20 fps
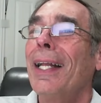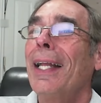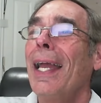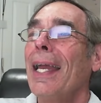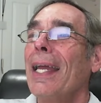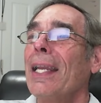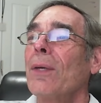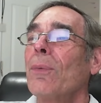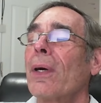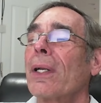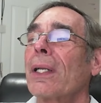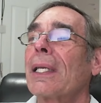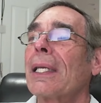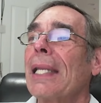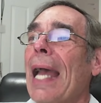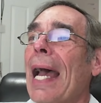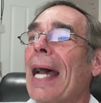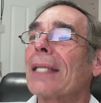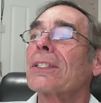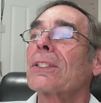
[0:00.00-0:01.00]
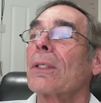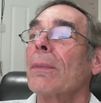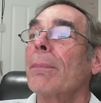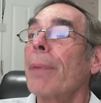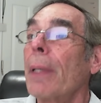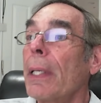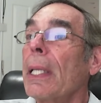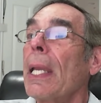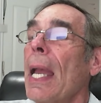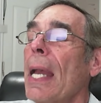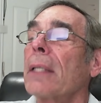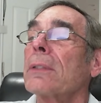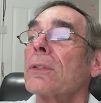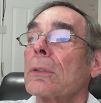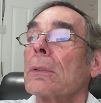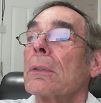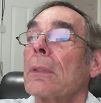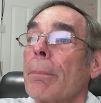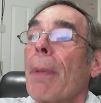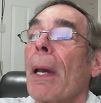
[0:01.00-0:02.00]
anyone could ask him, but he
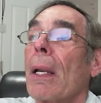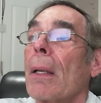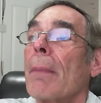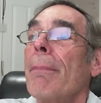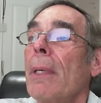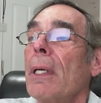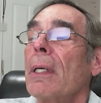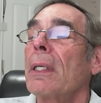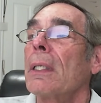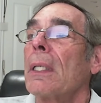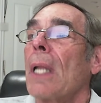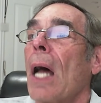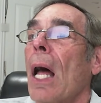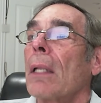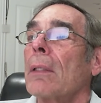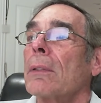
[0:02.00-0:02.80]
answered about $1 million.